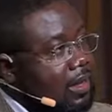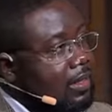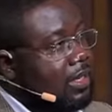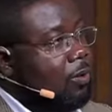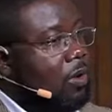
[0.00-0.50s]

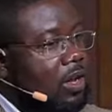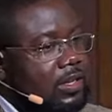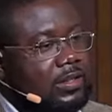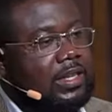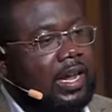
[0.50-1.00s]
The world
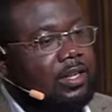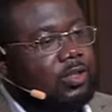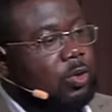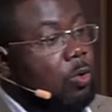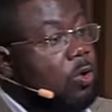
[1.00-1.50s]
is getting
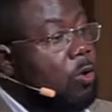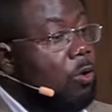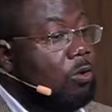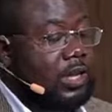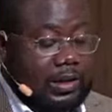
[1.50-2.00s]
so
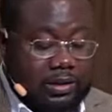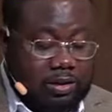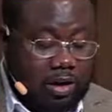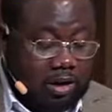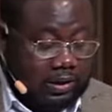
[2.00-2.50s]
cold and
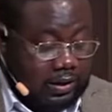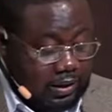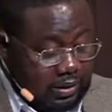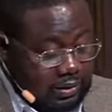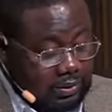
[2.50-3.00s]
dark
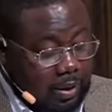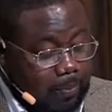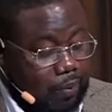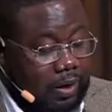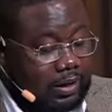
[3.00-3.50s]
to the
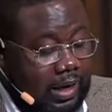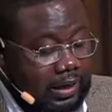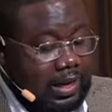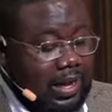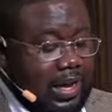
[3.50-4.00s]
point
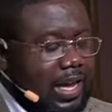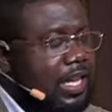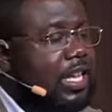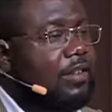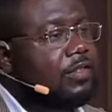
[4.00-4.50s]
that
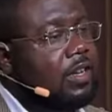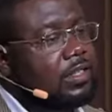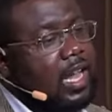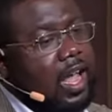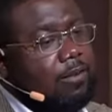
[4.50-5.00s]
it gives us
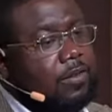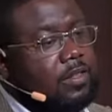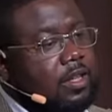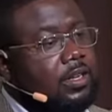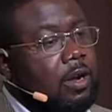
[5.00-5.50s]

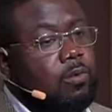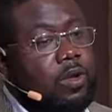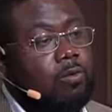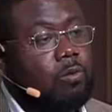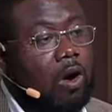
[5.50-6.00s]
everything that we
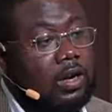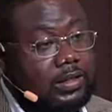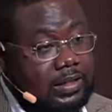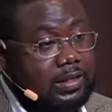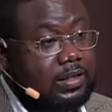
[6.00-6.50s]

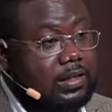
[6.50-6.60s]
want